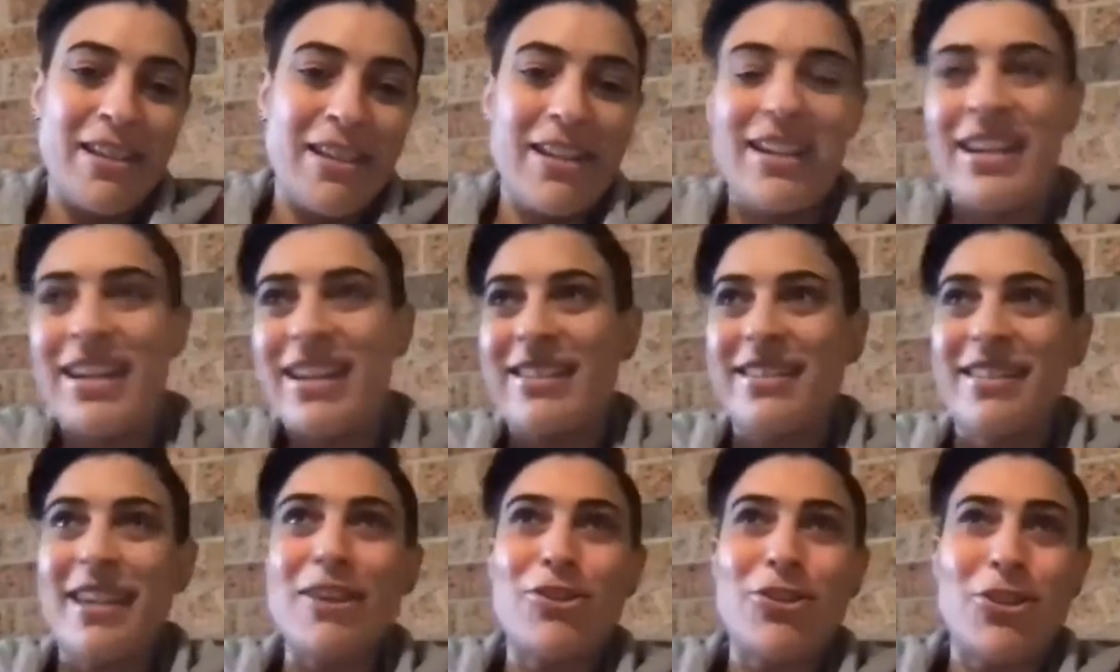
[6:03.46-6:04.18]

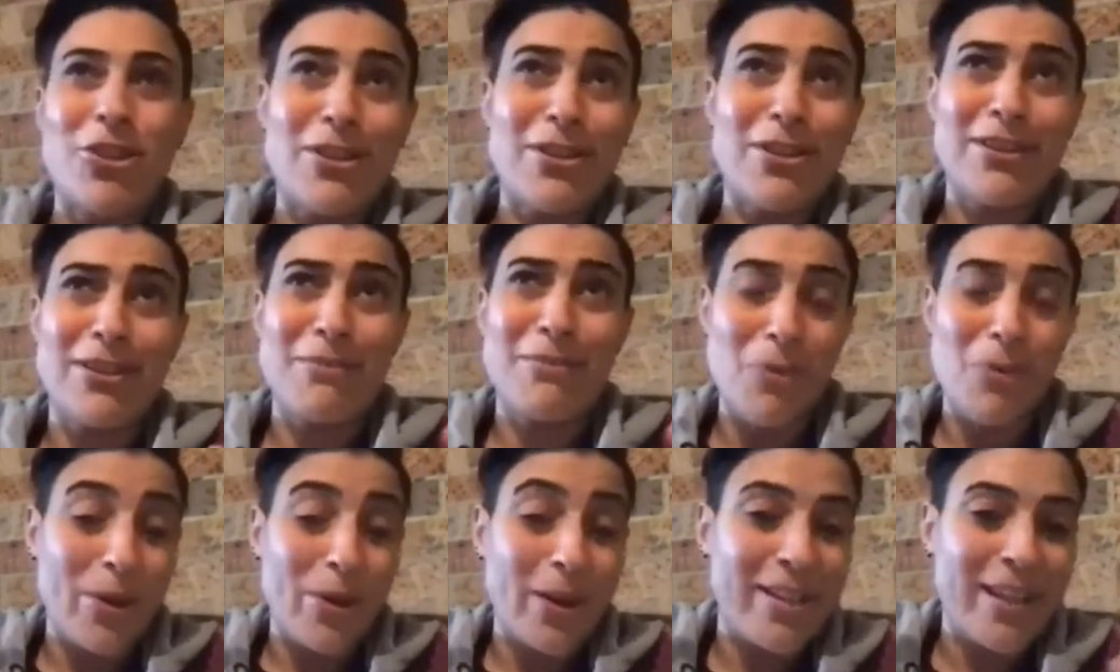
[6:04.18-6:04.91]
extensions and
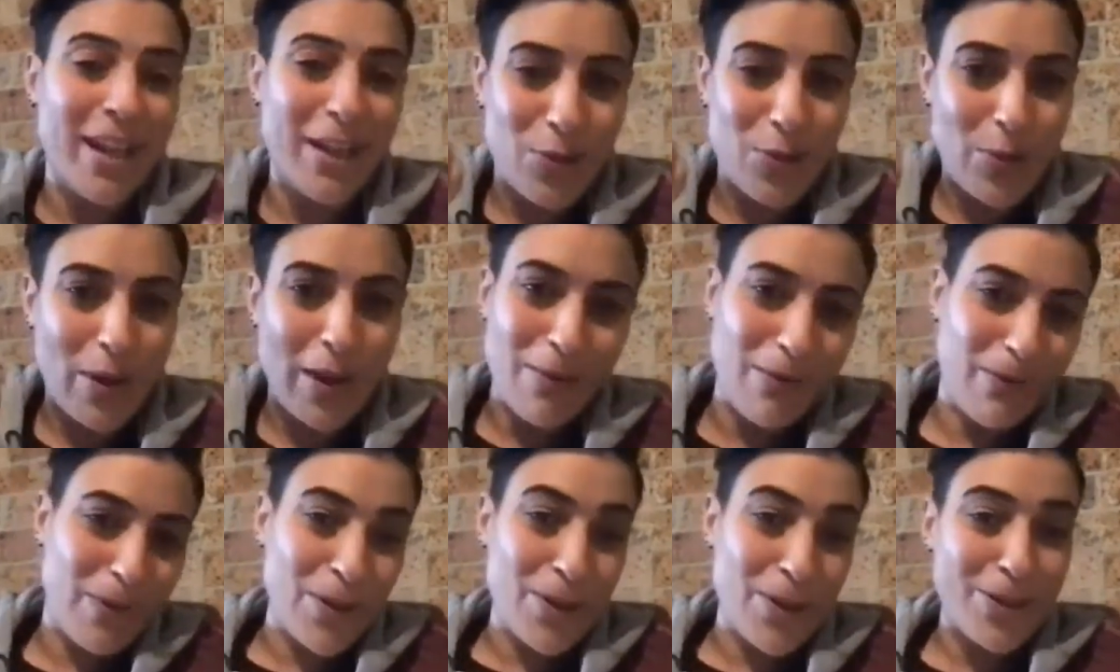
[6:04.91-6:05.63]
more
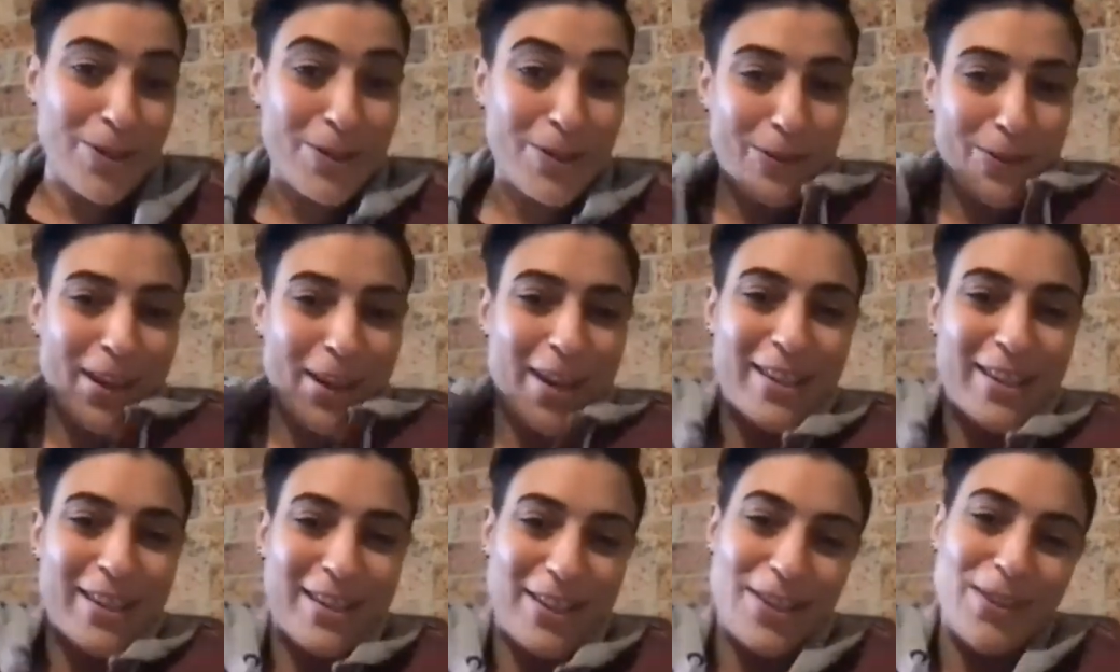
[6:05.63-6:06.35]
exaggerated versions of
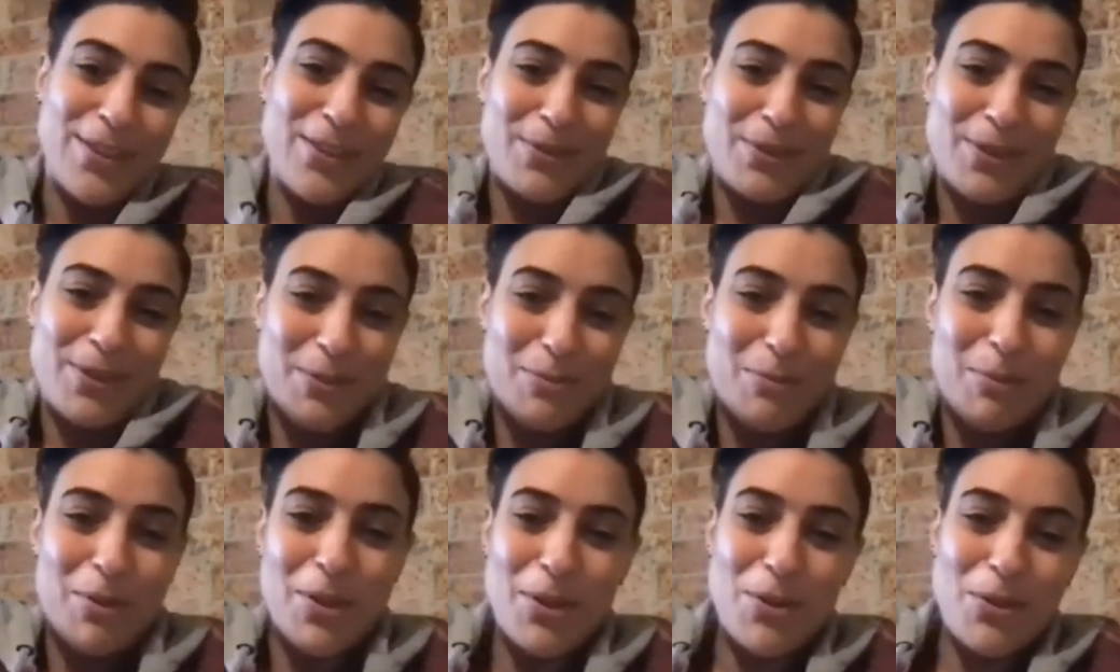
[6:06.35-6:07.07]
ourselves, which is
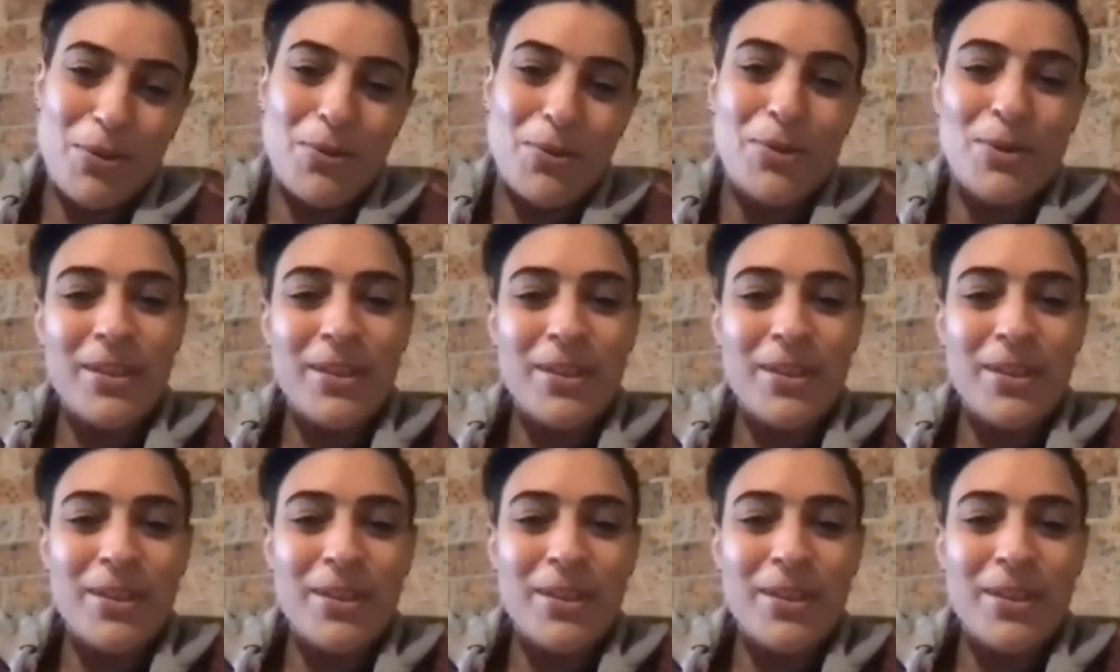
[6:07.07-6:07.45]
pretty cool.